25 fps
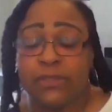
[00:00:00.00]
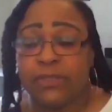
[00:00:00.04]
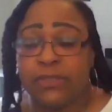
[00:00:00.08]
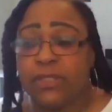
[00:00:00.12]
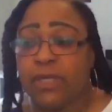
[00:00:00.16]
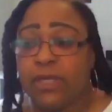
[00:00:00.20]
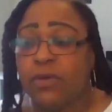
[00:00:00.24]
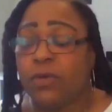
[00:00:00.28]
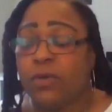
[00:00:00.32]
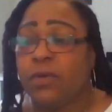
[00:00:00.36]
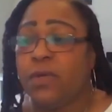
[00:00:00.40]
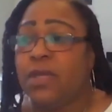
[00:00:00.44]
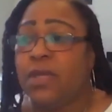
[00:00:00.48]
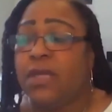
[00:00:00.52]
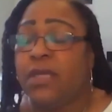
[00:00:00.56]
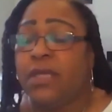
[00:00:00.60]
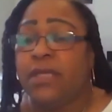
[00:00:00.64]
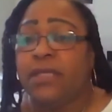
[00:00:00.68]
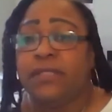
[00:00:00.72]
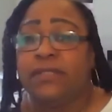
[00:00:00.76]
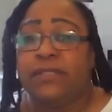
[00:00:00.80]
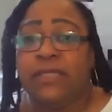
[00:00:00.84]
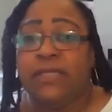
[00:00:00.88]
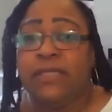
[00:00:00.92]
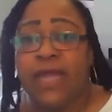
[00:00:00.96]
So
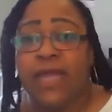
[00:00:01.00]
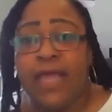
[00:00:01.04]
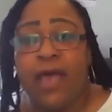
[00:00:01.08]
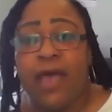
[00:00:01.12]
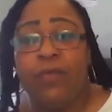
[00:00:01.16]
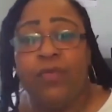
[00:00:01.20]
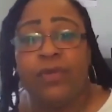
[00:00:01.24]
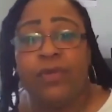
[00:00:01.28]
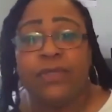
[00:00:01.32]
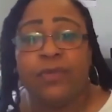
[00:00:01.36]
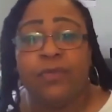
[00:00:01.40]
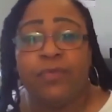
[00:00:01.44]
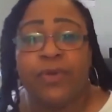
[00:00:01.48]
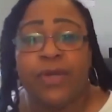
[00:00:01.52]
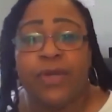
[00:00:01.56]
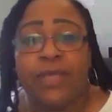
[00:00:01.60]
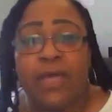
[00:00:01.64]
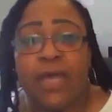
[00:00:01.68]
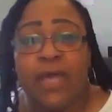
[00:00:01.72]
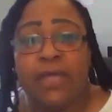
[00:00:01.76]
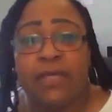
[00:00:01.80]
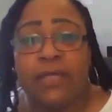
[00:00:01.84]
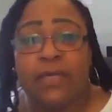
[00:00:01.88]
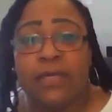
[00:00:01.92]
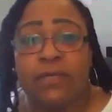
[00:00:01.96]
today I want to bring
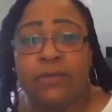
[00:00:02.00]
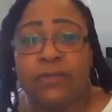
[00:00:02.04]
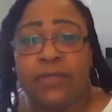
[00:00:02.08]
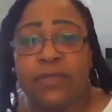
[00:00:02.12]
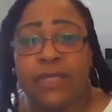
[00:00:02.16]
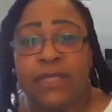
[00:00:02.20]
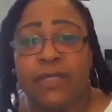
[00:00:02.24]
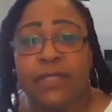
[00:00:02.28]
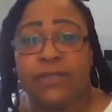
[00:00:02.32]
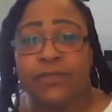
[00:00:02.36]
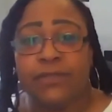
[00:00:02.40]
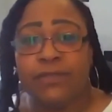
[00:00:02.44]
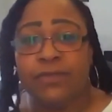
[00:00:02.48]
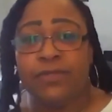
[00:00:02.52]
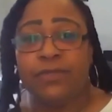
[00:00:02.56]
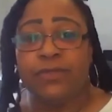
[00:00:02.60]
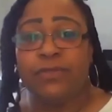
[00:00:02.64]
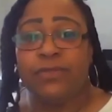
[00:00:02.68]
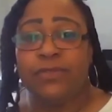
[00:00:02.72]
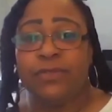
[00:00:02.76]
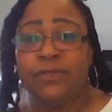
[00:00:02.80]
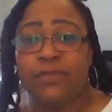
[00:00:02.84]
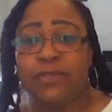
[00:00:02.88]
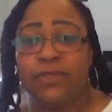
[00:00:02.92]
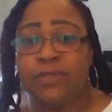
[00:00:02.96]
y'all on and
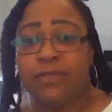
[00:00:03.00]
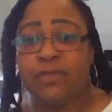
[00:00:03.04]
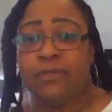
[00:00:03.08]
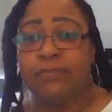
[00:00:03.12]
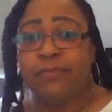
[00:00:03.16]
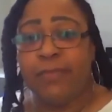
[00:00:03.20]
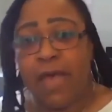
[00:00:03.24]
introduce you to